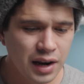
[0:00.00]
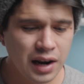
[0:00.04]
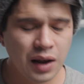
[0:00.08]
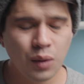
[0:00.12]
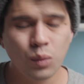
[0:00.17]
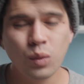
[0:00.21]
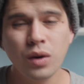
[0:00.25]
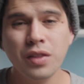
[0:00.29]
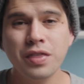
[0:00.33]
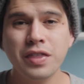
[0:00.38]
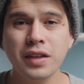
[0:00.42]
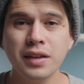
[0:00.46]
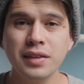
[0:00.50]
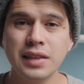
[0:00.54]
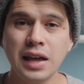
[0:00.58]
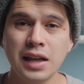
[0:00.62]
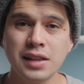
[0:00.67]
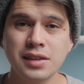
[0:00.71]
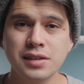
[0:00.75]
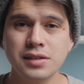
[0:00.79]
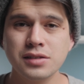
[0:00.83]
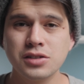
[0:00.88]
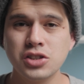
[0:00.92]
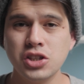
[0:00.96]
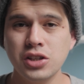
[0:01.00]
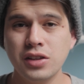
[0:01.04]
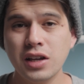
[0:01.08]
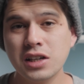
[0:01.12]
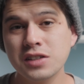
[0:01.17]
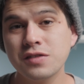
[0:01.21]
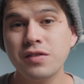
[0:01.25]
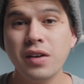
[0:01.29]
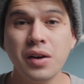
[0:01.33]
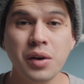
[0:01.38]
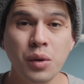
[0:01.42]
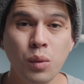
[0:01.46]
Now one thing that she
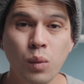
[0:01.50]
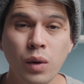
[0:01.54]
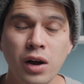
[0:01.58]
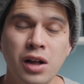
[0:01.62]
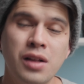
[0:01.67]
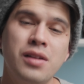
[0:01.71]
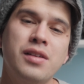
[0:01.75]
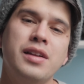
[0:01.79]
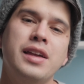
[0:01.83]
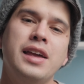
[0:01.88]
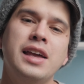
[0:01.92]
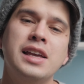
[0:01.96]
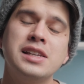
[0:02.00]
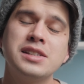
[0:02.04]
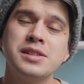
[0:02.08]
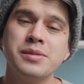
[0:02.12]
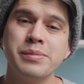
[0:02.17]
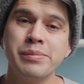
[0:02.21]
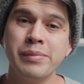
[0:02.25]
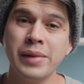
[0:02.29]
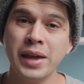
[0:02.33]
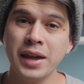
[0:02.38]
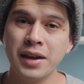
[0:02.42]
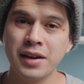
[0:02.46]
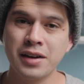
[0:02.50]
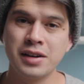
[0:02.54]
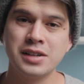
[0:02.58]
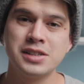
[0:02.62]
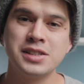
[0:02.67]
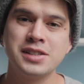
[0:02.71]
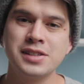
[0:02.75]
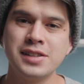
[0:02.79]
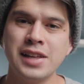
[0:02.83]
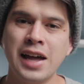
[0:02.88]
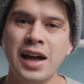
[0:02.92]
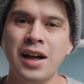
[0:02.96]
does very well is make her
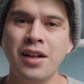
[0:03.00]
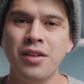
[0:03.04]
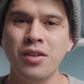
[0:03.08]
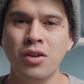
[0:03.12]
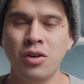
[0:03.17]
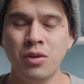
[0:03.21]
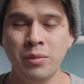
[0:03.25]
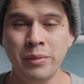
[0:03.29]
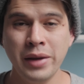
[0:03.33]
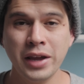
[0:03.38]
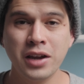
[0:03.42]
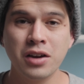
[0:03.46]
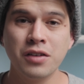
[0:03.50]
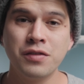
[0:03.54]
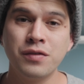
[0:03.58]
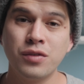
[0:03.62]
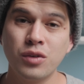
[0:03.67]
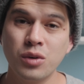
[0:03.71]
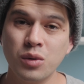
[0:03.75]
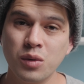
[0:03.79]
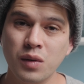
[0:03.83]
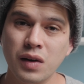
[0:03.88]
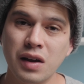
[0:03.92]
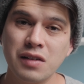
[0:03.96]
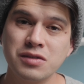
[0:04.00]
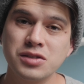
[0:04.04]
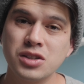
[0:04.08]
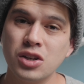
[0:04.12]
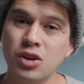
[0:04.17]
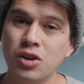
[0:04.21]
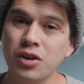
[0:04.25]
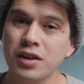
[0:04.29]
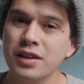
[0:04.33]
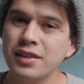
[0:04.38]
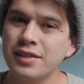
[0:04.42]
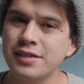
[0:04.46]
style or make her photographs
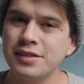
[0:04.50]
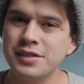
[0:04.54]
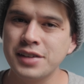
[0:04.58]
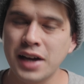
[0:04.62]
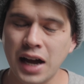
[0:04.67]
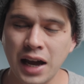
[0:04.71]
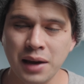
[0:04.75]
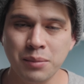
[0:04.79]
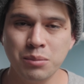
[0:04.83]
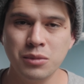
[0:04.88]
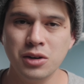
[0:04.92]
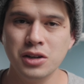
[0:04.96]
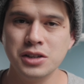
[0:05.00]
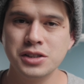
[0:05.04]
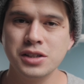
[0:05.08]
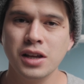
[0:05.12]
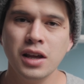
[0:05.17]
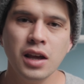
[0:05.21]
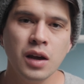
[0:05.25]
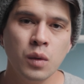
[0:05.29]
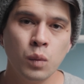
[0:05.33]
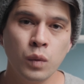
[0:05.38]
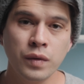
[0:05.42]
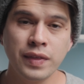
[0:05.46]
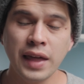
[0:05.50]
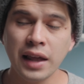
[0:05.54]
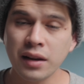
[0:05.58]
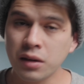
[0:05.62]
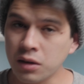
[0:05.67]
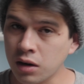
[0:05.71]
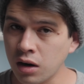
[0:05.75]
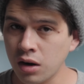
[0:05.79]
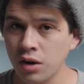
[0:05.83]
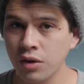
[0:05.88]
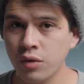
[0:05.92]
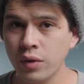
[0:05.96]
look timeless. With
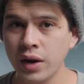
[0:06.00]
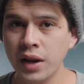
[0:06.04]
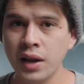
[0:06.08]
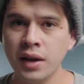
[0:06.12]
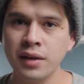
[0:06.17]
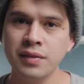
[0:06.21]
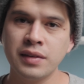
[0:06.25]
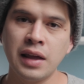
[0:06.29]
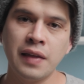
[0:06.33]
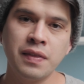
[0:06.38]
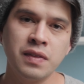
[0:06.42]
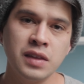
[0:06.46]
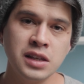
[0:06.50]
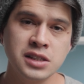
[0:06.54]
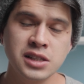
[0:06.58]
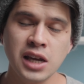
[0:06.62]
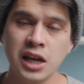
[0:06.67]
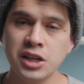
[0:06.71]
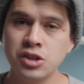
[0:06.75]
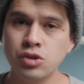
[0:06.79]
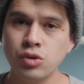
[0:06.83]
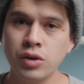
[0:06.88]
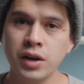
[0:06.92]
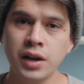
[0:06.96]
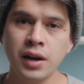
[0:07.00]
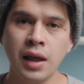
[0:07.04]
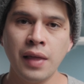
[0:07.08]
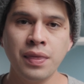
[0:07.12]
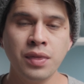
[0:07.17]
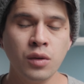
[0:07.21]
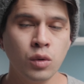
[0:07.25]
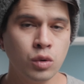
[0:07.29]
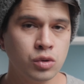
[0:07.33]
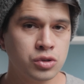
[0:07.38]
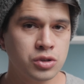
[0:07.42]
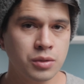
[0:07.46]
that color grading, that desaturated
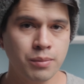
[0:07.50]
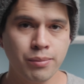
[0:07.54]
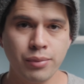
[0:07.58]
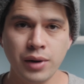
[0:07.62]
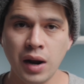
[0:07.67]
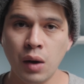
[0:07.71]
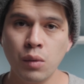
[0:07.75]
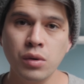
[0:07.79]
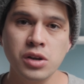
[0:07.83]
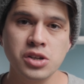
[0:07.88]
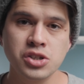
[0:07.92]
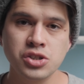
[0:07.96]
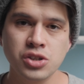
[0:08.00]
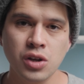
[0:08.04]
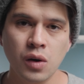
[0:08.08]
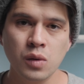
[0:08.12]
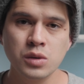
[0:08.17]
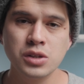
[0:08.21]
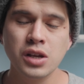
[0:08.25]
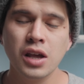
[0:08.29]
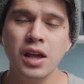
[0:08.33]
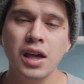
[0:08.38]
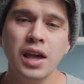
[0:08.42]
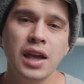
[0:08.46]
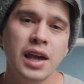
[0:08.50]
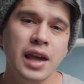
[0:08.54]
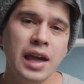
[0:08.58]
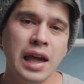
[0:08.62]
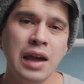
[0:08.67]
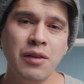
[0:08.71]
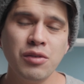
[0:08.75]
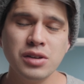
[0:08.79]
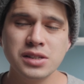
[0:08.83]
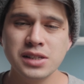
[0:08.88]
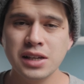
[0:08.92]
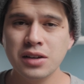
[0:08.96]
and those brownish tones,
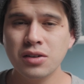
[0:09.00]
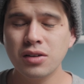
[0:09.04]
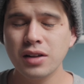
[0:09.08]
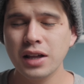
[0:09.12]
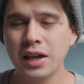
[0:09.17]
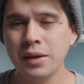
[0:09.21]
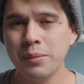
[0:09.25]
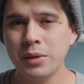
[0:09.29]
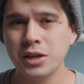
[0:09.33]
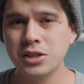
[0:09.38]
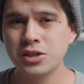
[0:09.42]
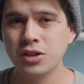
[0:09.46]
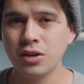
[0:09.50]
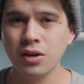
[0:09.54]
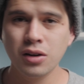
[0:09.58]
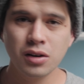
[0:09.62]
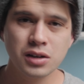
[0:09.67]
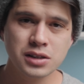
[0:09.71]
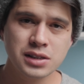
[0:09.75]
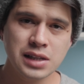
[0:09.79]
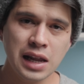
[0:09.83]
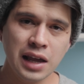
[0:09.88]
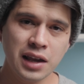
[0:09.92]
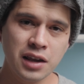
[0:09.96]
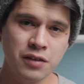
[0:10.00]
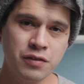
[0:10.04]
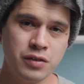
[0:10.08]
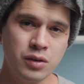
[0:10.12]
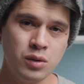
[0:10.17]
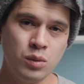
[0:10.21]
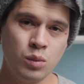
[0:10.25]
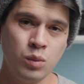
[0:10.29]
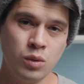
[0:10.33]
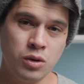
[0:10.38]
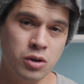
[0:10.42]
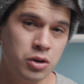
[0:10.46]
every single image looks like if
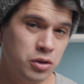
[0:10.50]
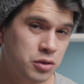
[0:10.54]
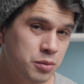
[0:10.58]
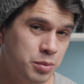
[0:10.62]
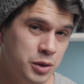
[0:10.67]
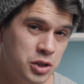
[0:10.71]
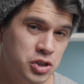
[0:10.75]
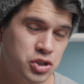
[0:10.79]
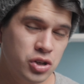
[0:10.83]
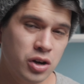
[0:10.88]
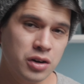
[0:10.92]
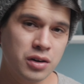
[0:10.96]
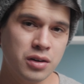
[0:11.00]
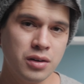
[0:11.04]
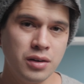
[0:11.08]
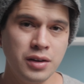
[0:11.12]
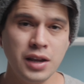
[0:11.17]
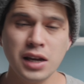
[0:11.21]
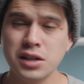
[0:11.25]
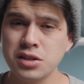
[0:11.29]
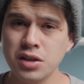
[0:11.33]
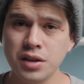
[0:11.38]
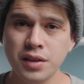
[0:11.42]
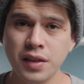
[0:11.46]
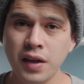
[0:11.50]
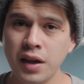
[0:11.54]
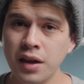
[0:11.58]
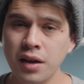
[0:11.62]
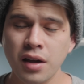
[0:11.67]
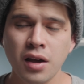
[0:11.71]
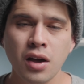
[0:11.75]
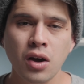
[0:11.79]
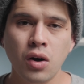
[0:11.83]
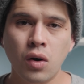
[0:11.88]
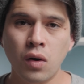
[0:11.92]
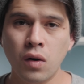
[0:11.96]
it could be shot
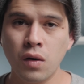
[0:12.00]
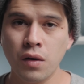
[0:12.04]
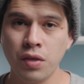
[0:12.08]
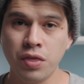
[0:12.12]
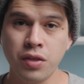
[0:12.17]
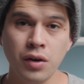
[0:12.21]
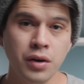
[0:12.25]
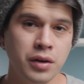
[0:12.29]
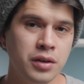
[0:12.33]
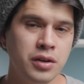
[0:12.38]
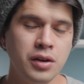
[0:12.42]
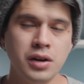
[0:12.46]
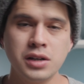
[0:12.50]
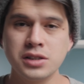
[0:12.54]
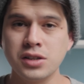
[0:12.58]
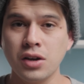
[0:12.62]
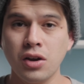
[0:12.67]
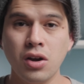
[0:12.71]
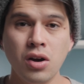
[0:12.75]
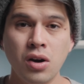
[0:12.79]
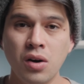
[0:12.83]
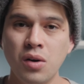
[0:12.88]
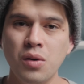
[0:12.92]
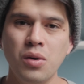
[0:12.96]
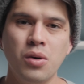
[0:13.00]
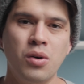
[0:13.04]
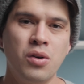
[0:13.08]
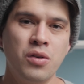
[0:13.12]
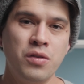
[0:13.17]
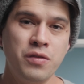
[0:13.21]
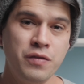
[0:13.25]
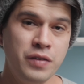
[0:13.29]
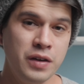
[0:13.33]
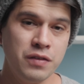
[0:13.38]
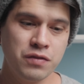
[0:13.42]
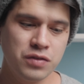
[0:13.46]
yesterday or 30 years ago
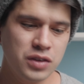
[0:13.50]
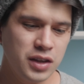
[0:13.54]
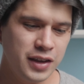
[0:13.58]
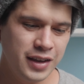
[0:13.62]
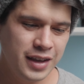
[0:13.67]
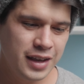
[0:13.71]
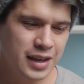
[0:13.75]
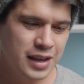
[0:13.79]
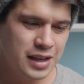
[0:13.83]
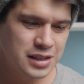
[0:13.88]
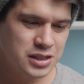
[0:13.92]
or 50.